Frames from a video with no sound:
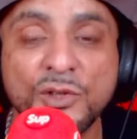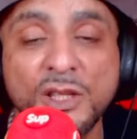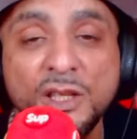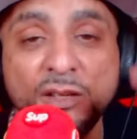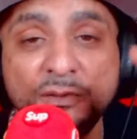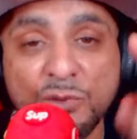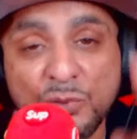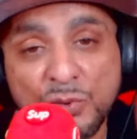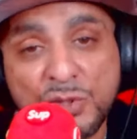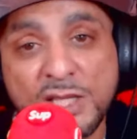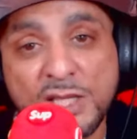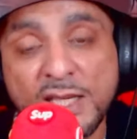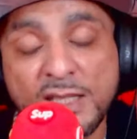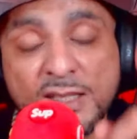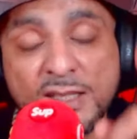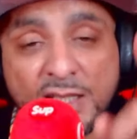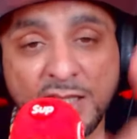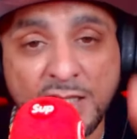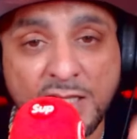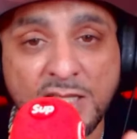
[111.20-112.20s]
If you take
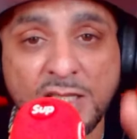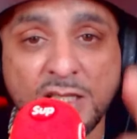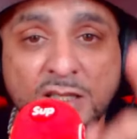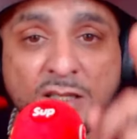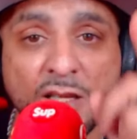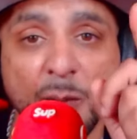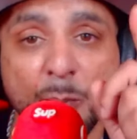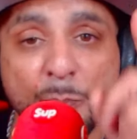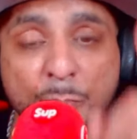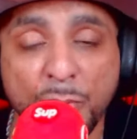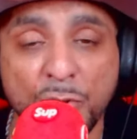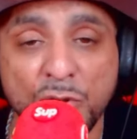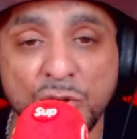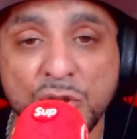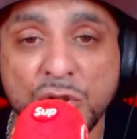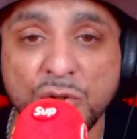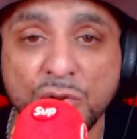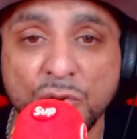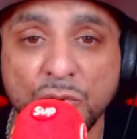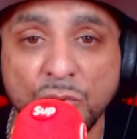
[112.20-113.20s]
the internet
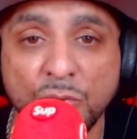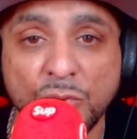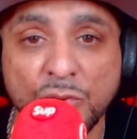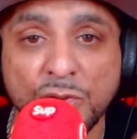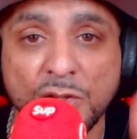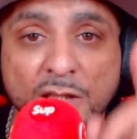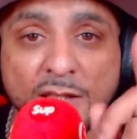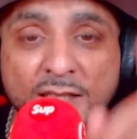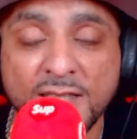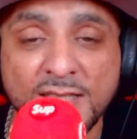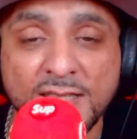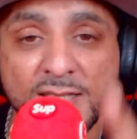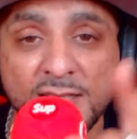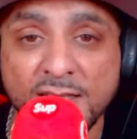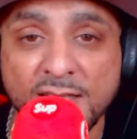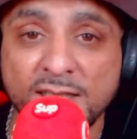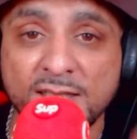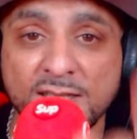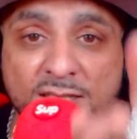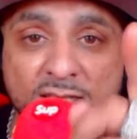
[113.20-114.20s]
personal, the
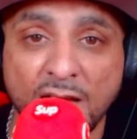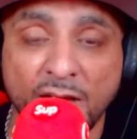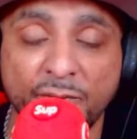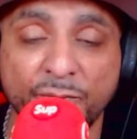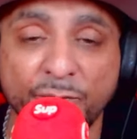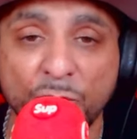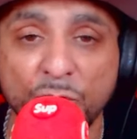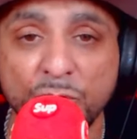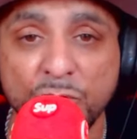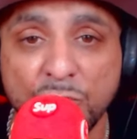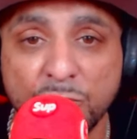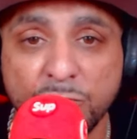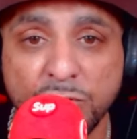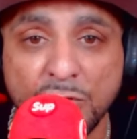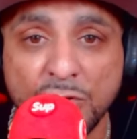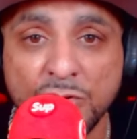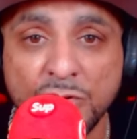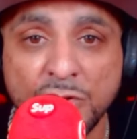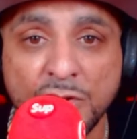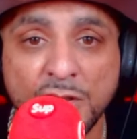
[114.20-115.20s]
internet is not for you,
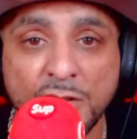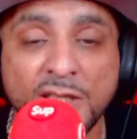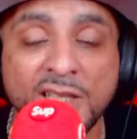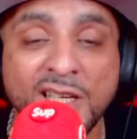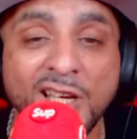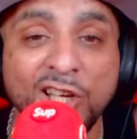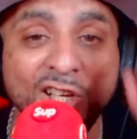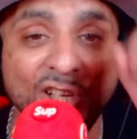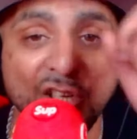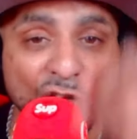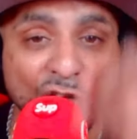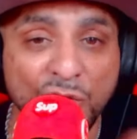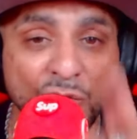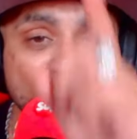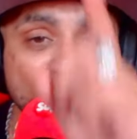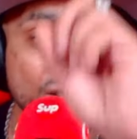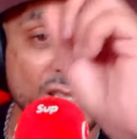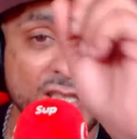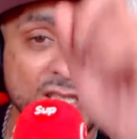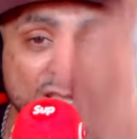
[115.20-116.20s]
bro.
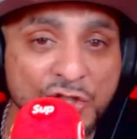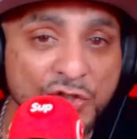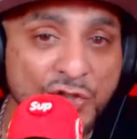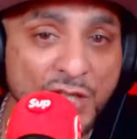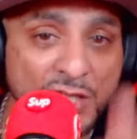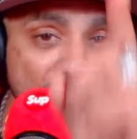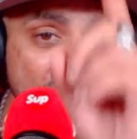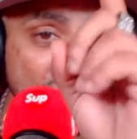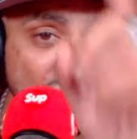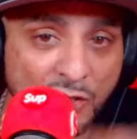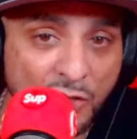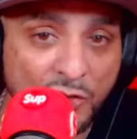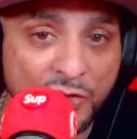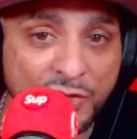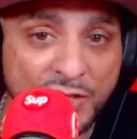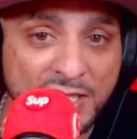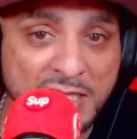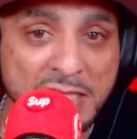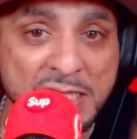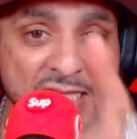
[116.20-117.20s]
Learn these
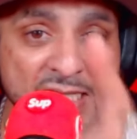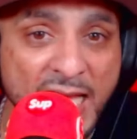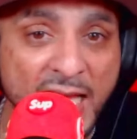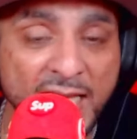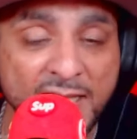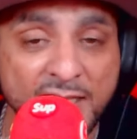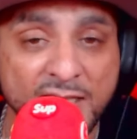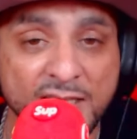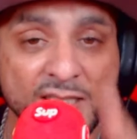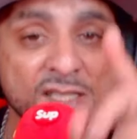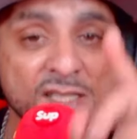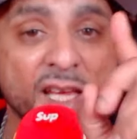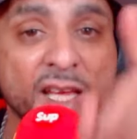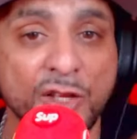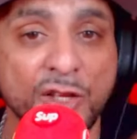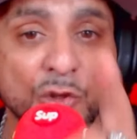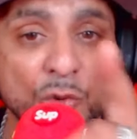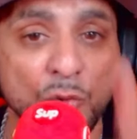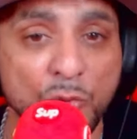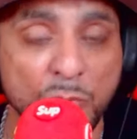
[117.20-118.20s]
tactics
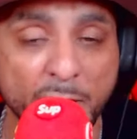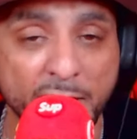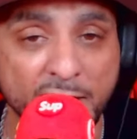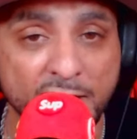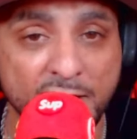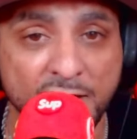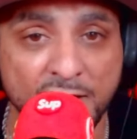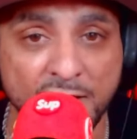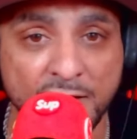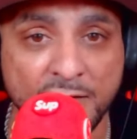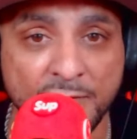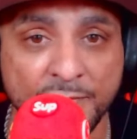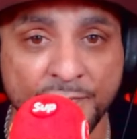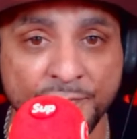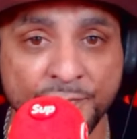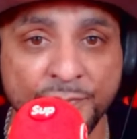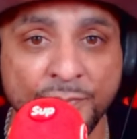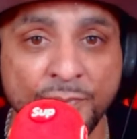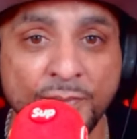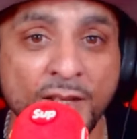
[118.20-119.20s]
and you'll make it.
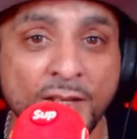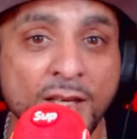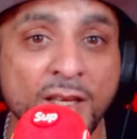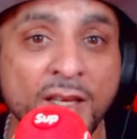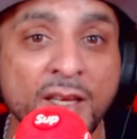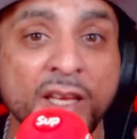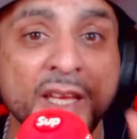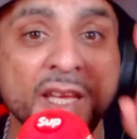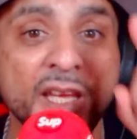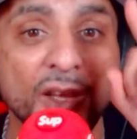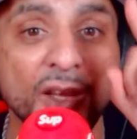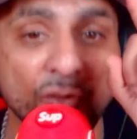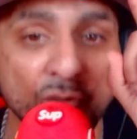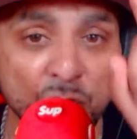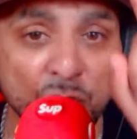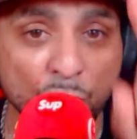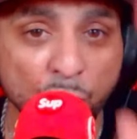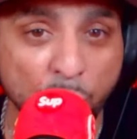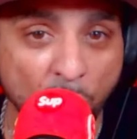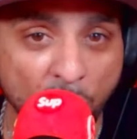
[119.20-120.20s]
If
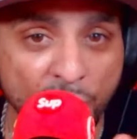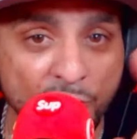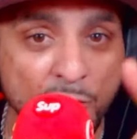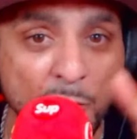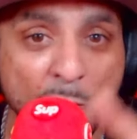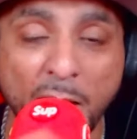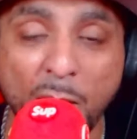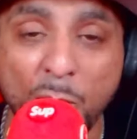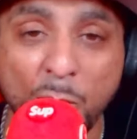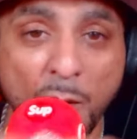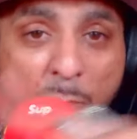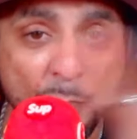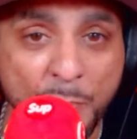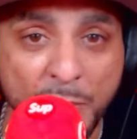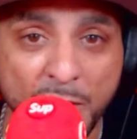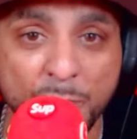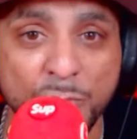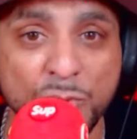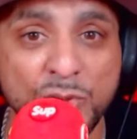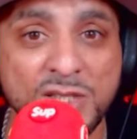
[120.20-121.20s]
you worry about what
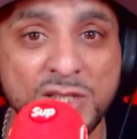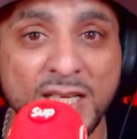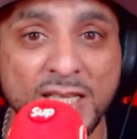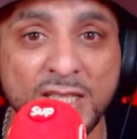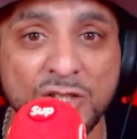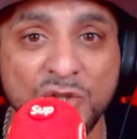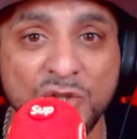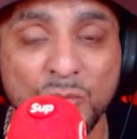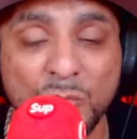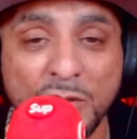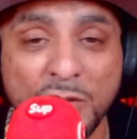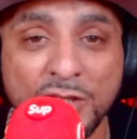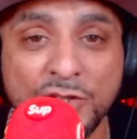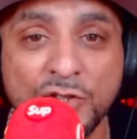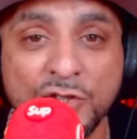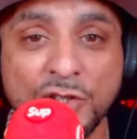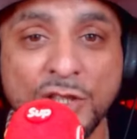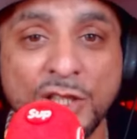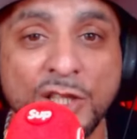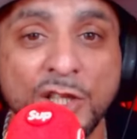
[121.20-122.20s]
people say much,
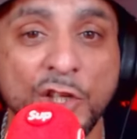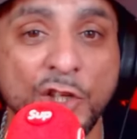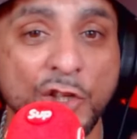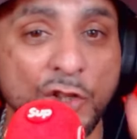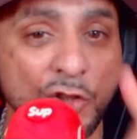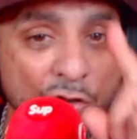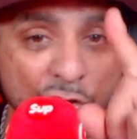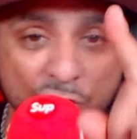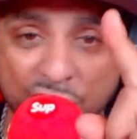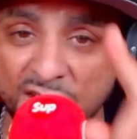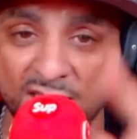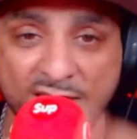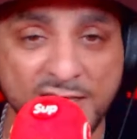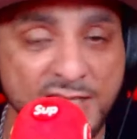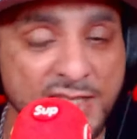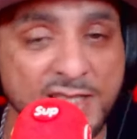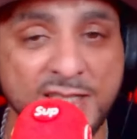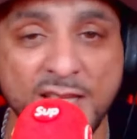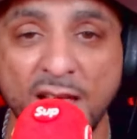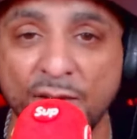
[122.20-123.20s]

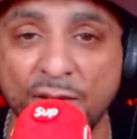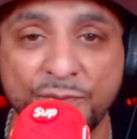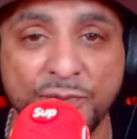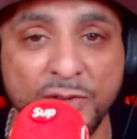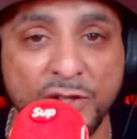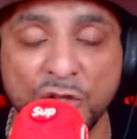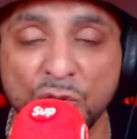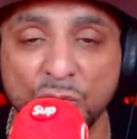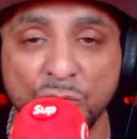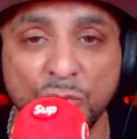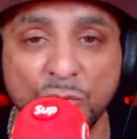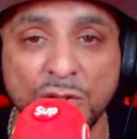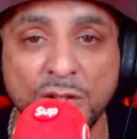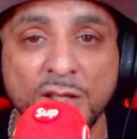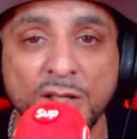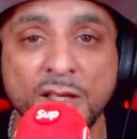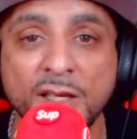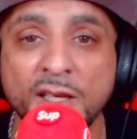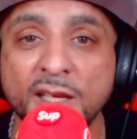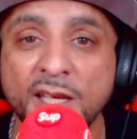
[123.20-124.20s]
this is not for you.
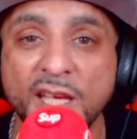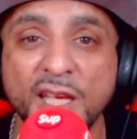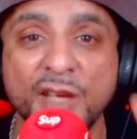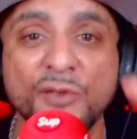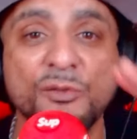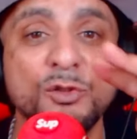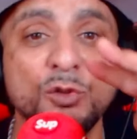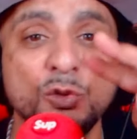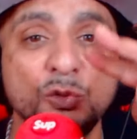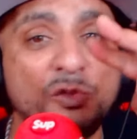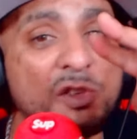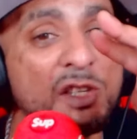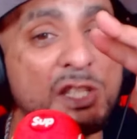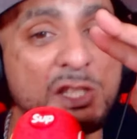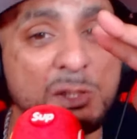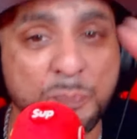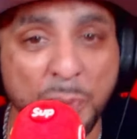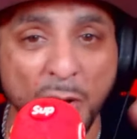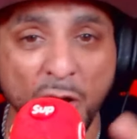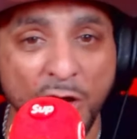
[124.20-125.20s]
If you
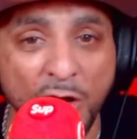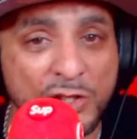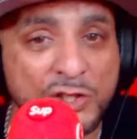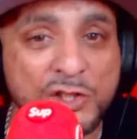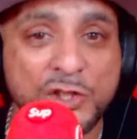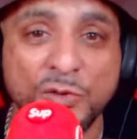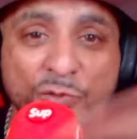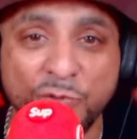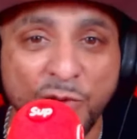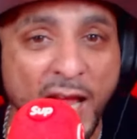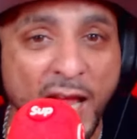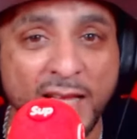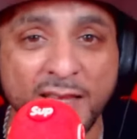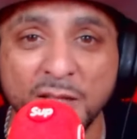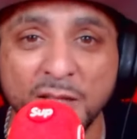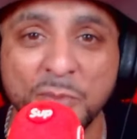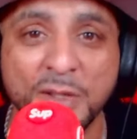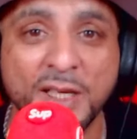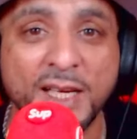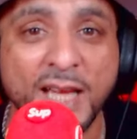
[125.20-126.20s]
respond to
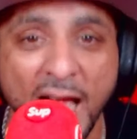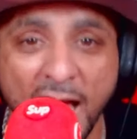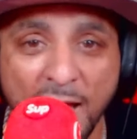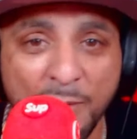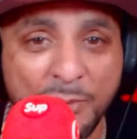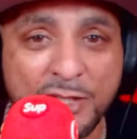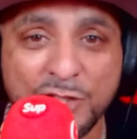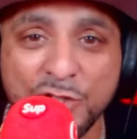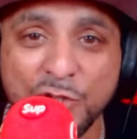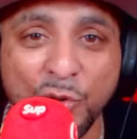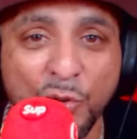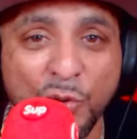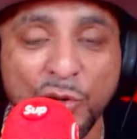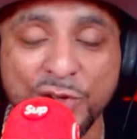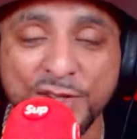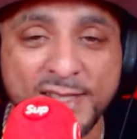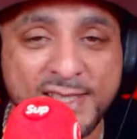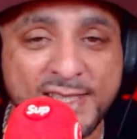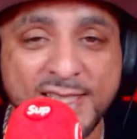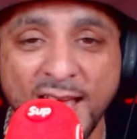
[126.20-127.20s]
random comments all
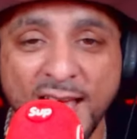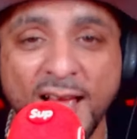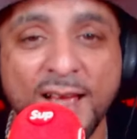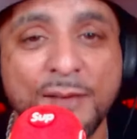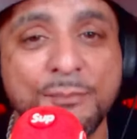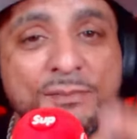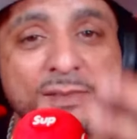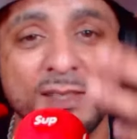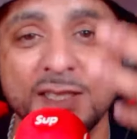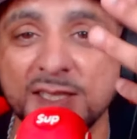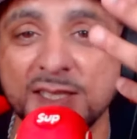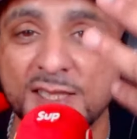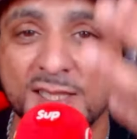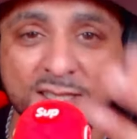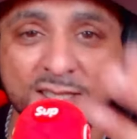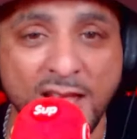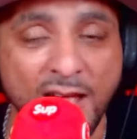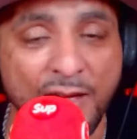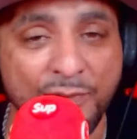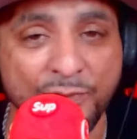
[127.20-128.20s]
the time, this is
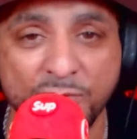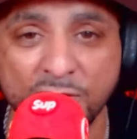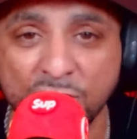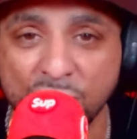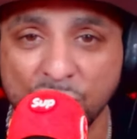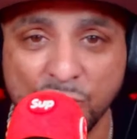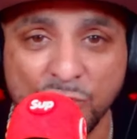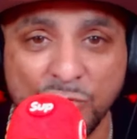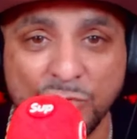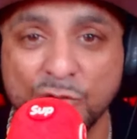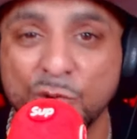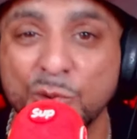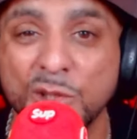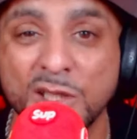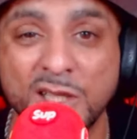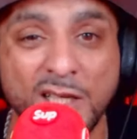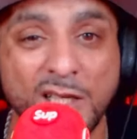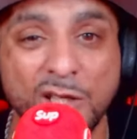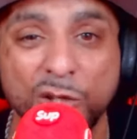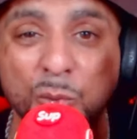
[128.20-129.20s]
not for you. You're
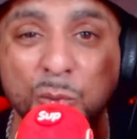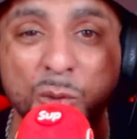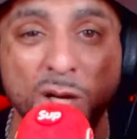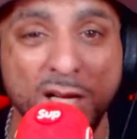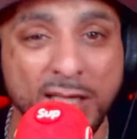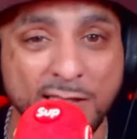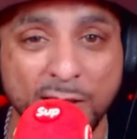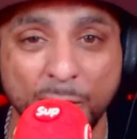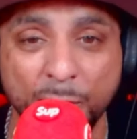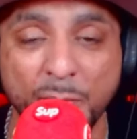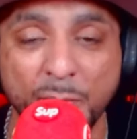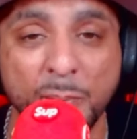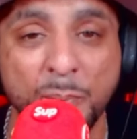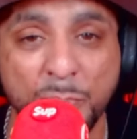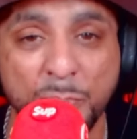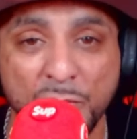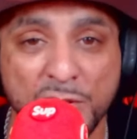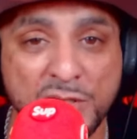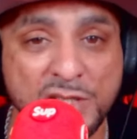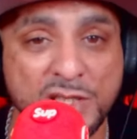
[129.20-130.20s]
either going to wind up in
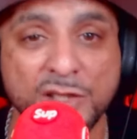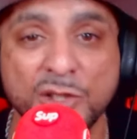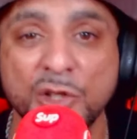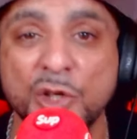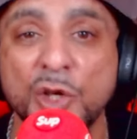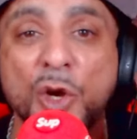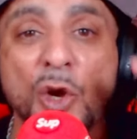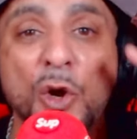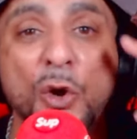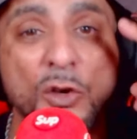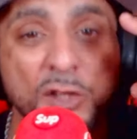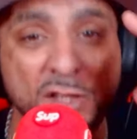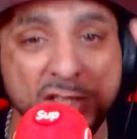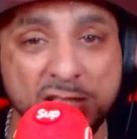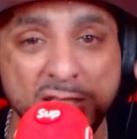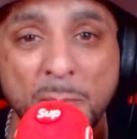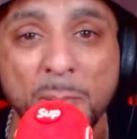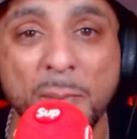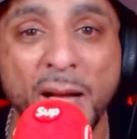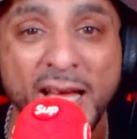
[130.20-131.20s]
prison or
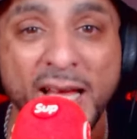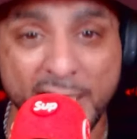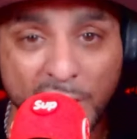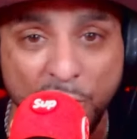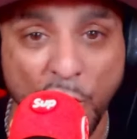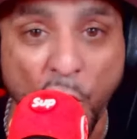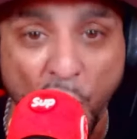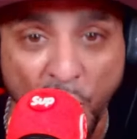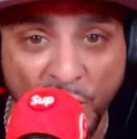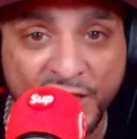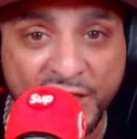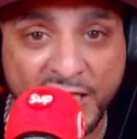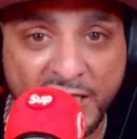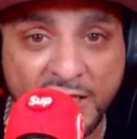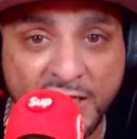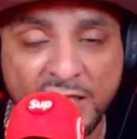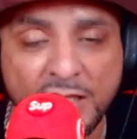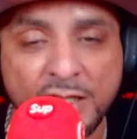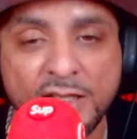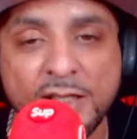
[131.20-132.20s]
somebody on
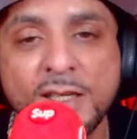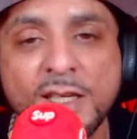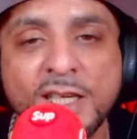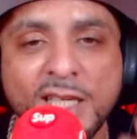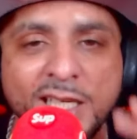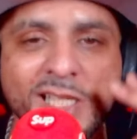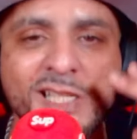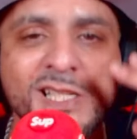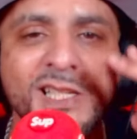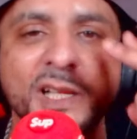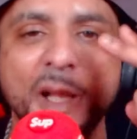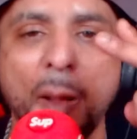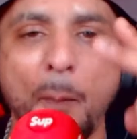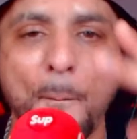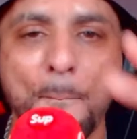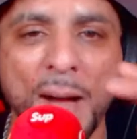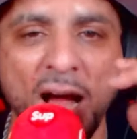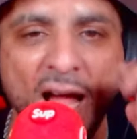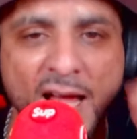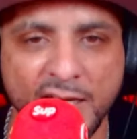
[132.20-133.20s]
here is going to
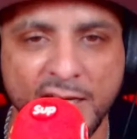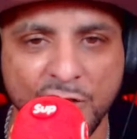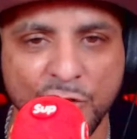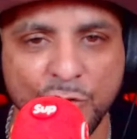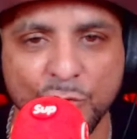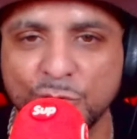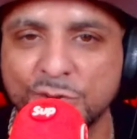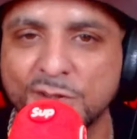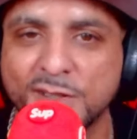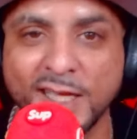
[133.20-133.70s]
body you.